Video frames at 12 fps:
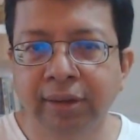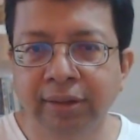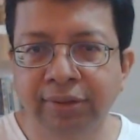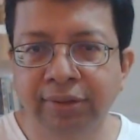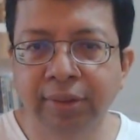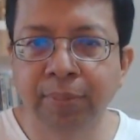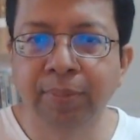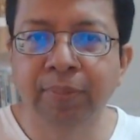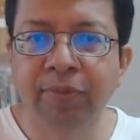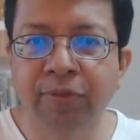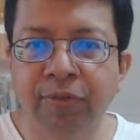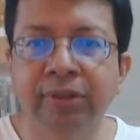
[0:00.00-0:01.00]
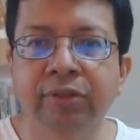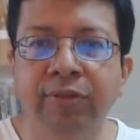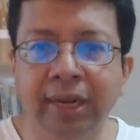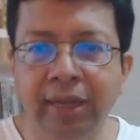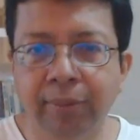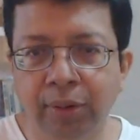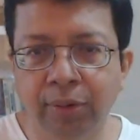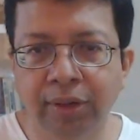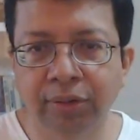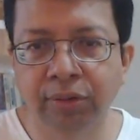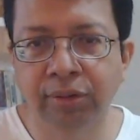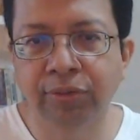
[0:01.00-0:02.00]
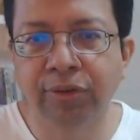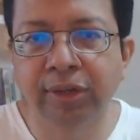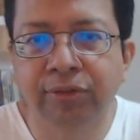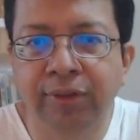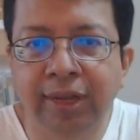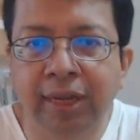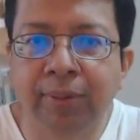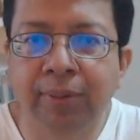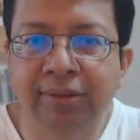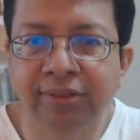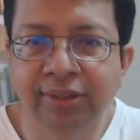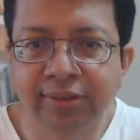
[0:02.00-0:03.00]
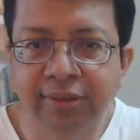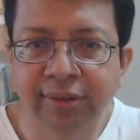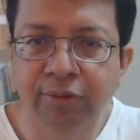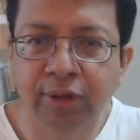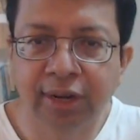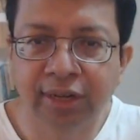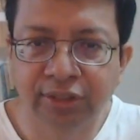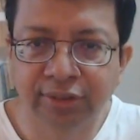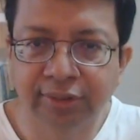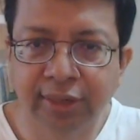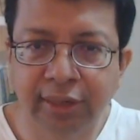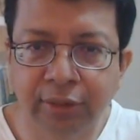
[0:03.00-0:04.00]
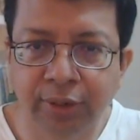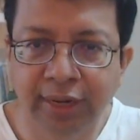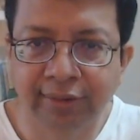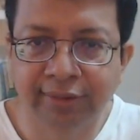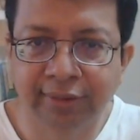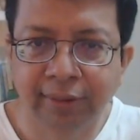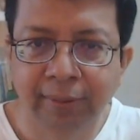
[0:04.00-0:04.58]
This is the first variable. Okay, so the first variable is just if you're adjusting to rates.